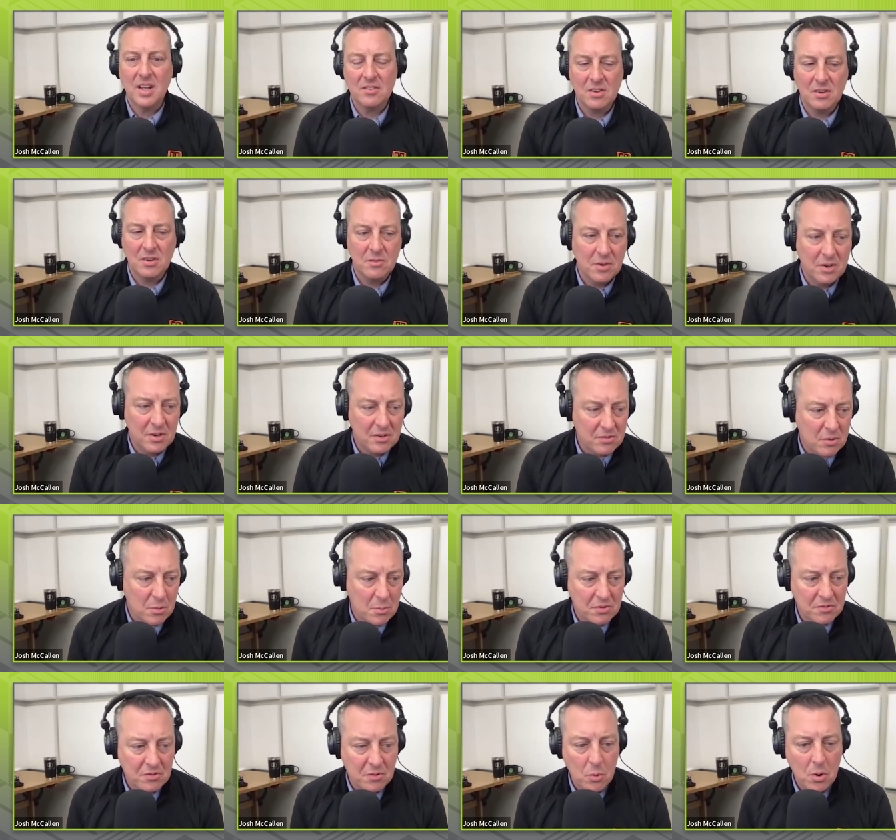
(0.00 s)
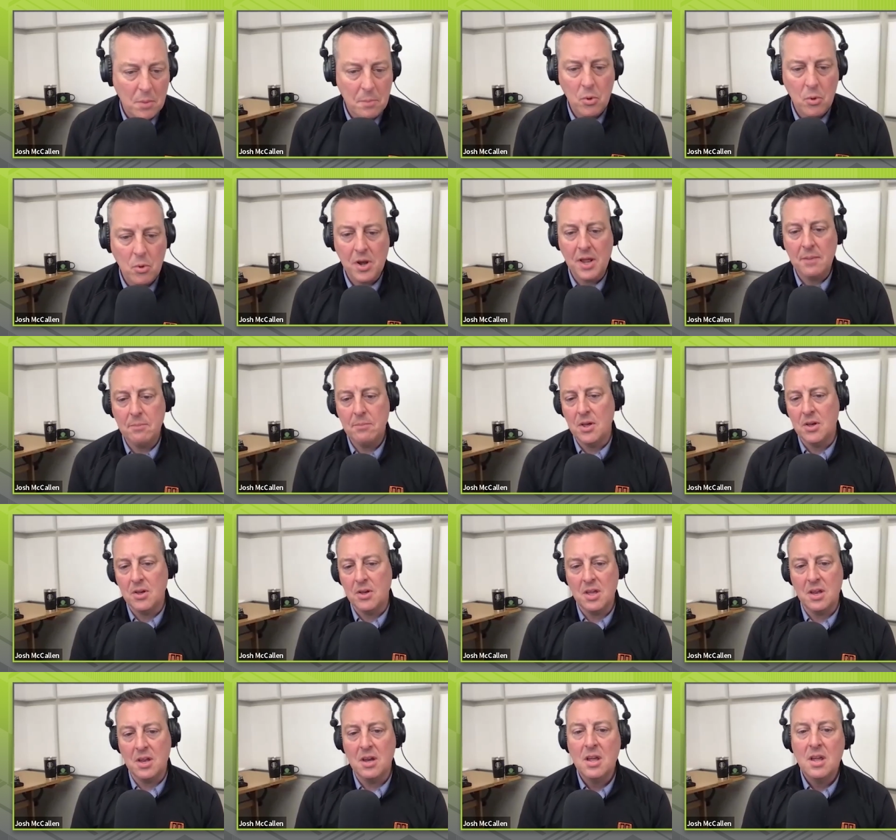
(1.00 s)
so you raised almost to one point eight
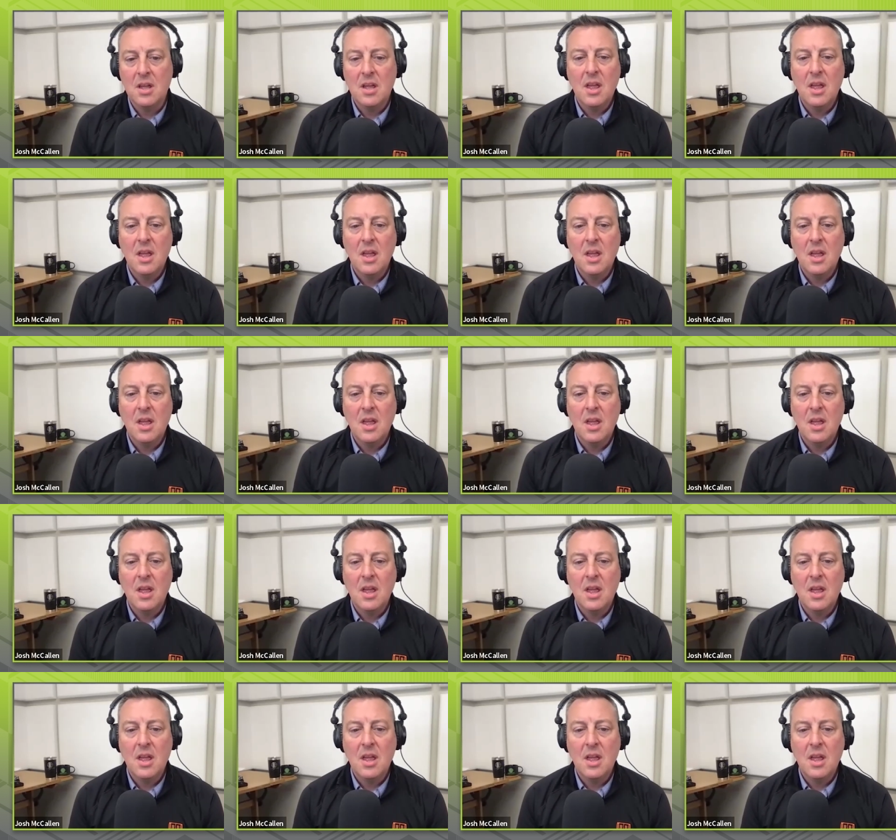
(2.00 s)
million.